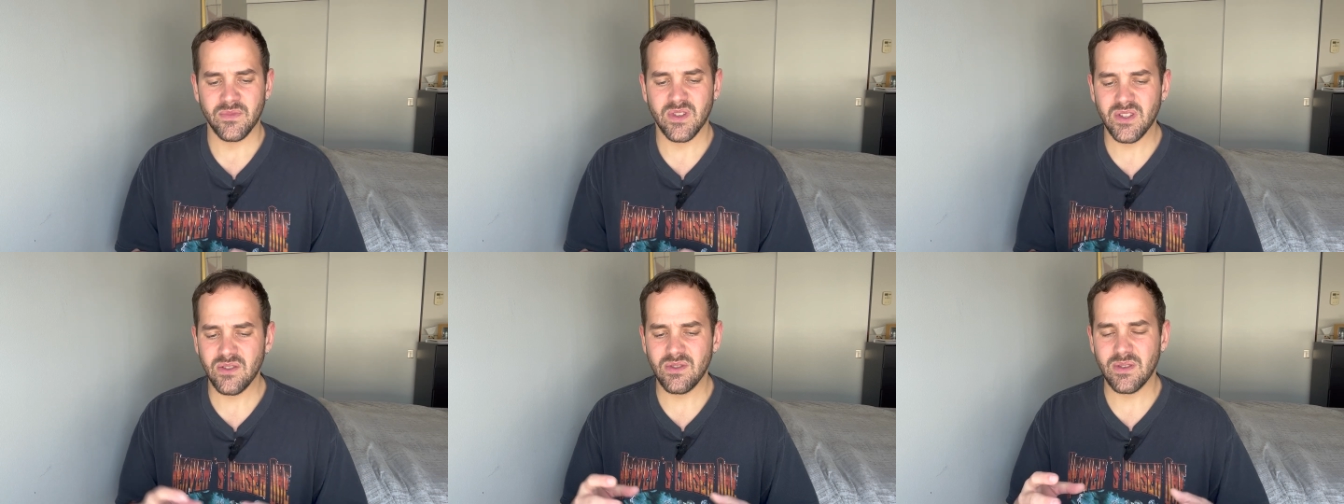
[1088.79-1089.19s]

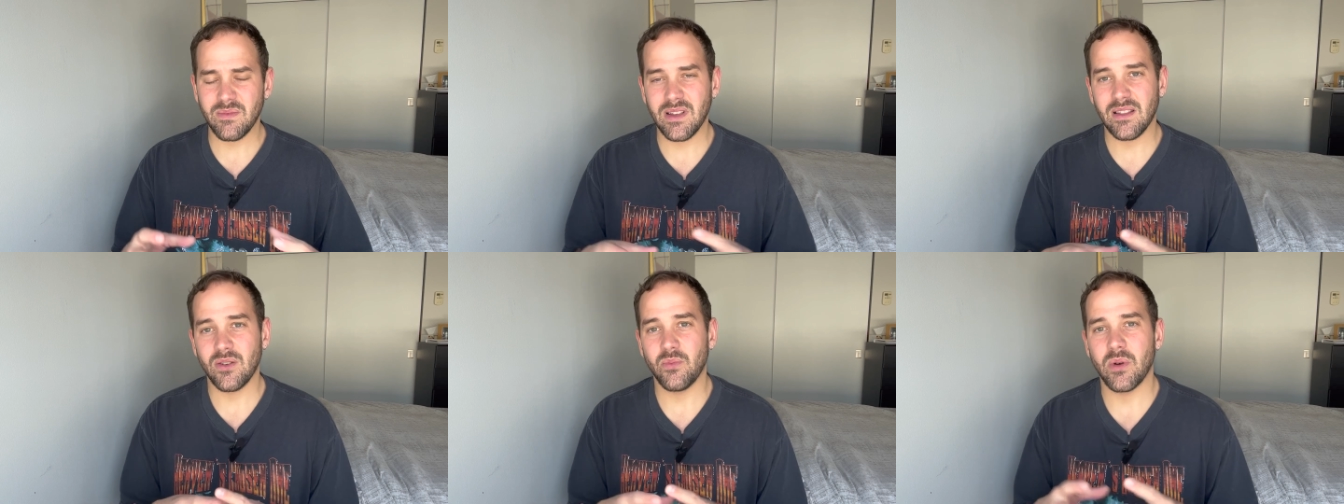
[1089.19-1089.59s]
to do
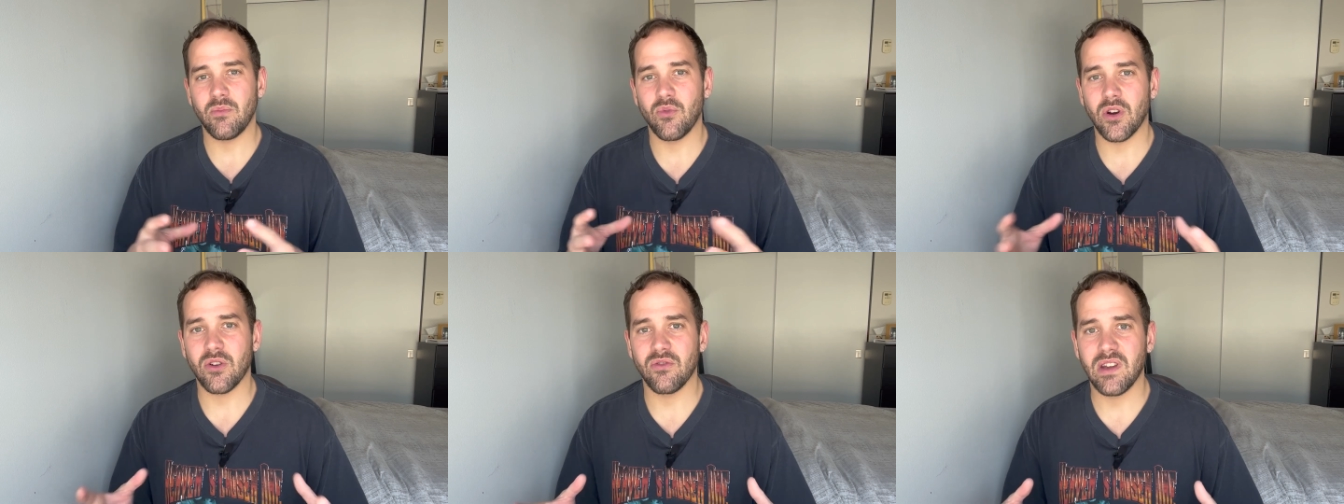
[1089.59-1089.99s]
something a little
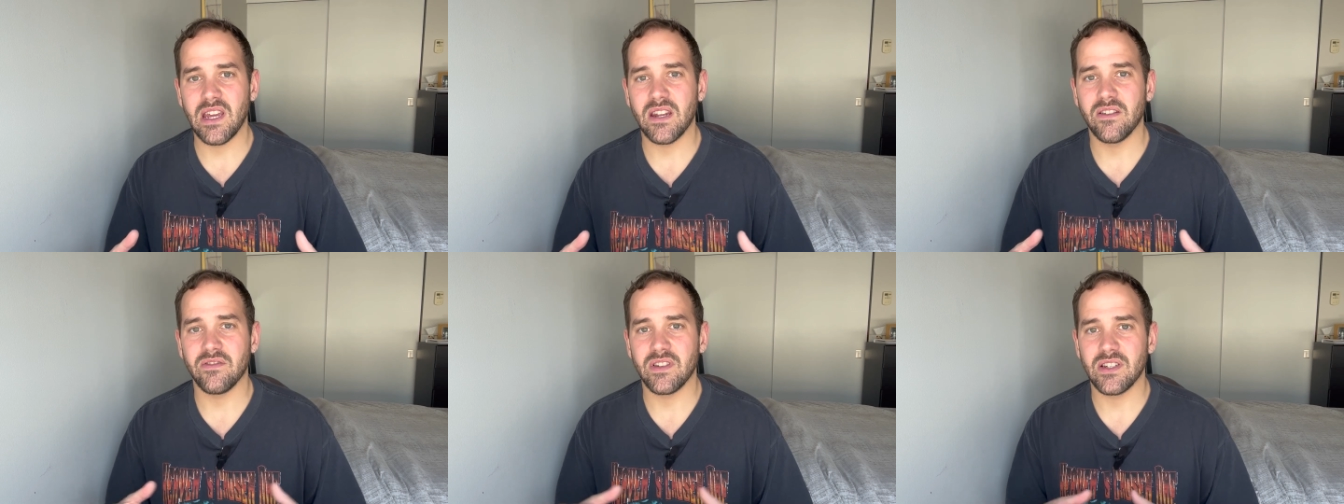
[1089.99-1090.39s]
bit more
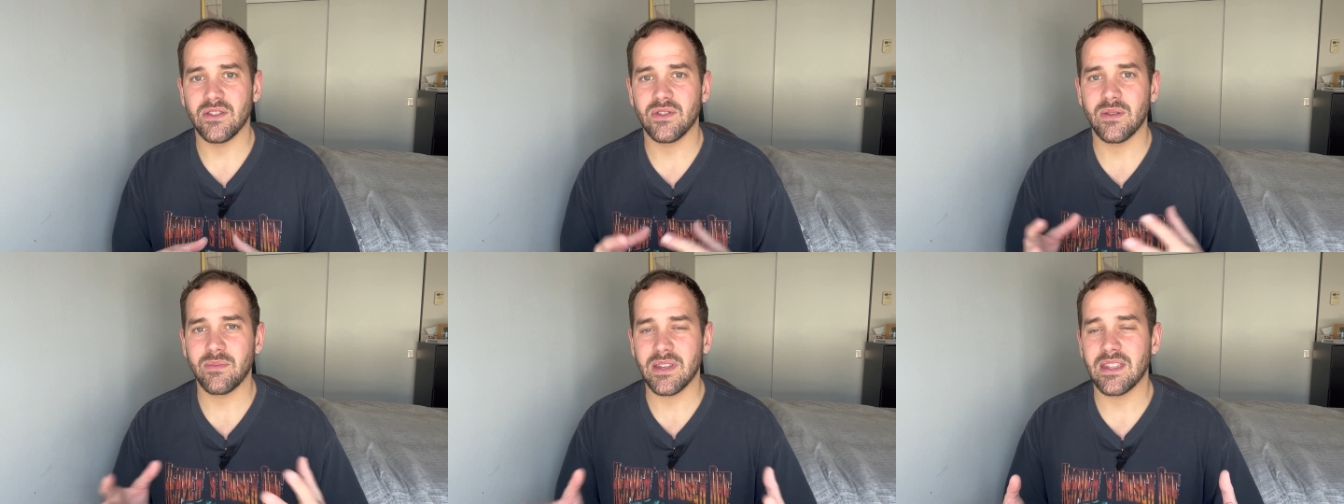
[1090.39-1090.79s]
creative and
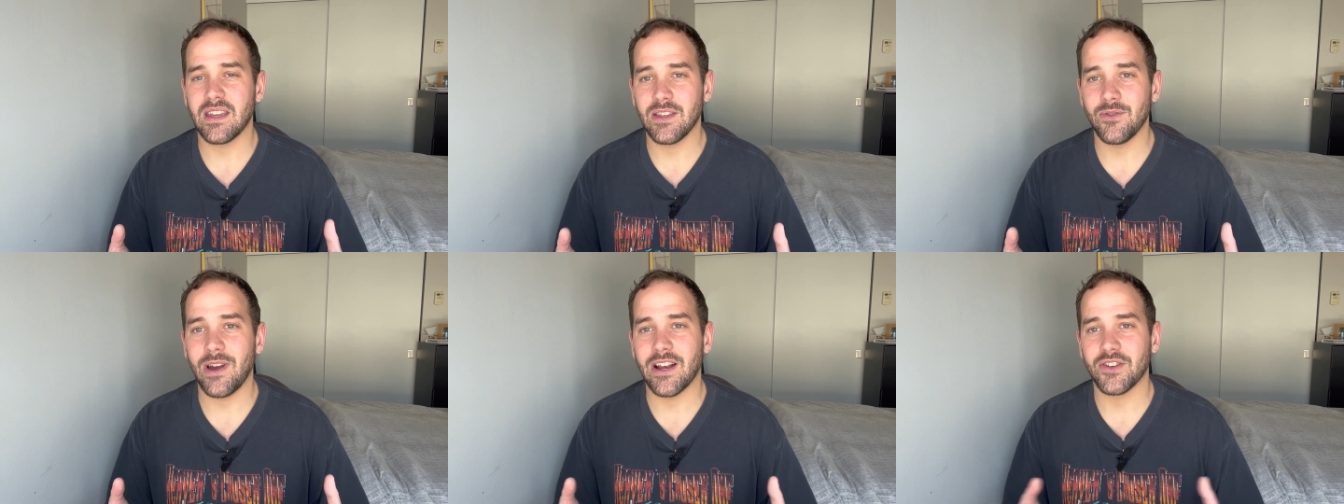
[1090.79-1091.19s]
do something
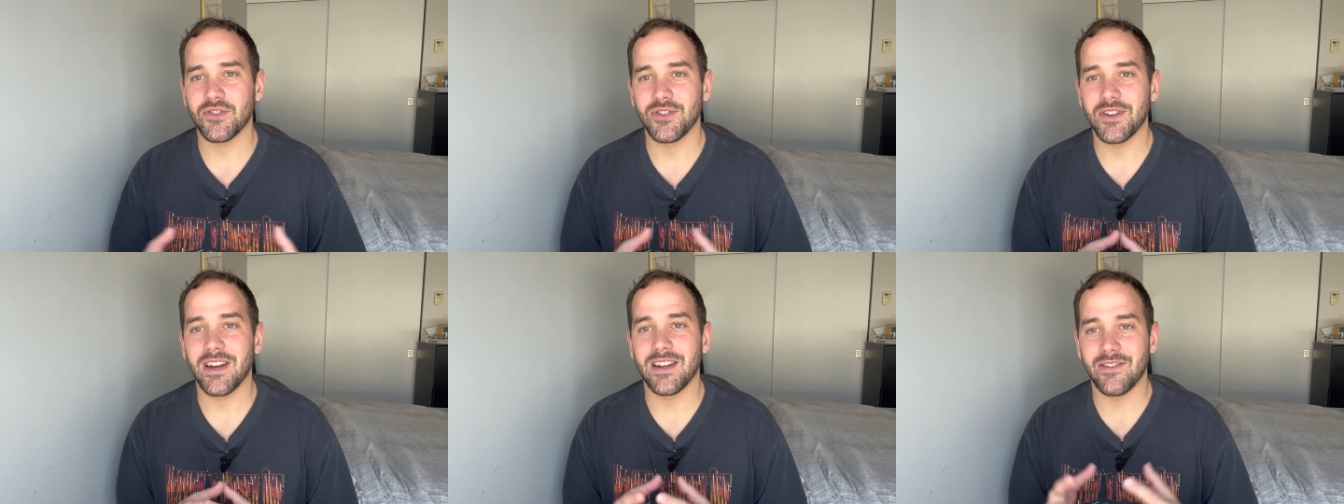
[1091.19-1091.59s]
that you
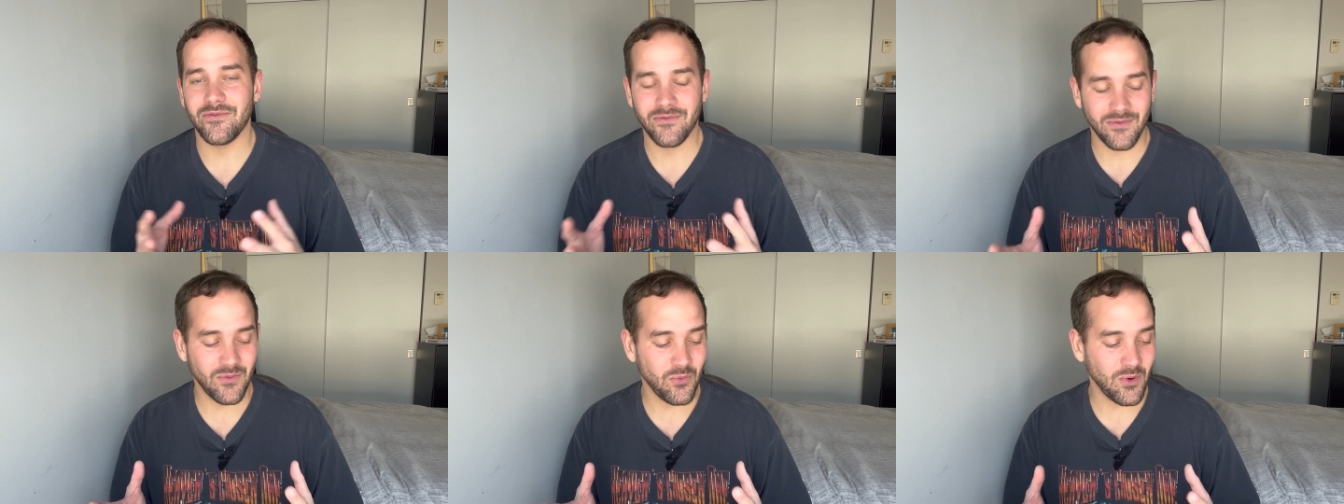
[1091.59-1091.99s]
actually kind of
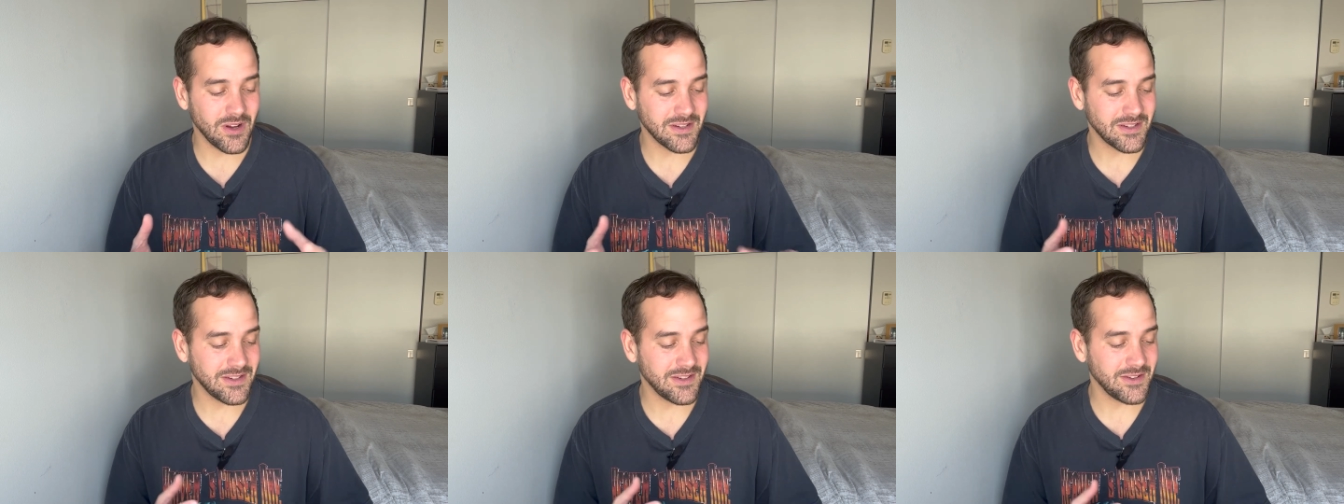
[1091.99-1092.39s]

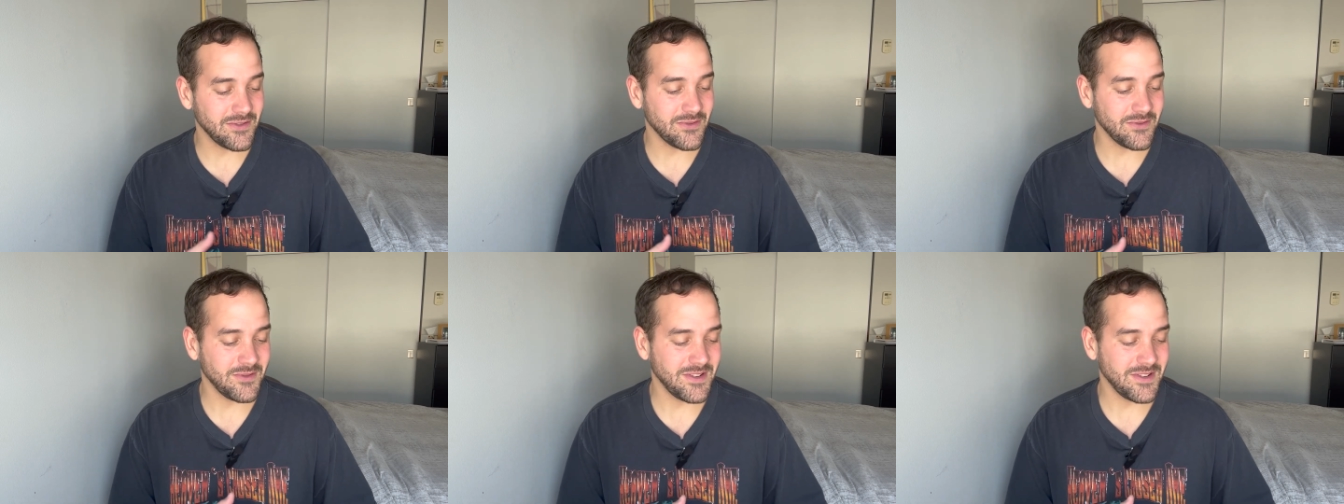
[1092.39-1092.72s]
want to do.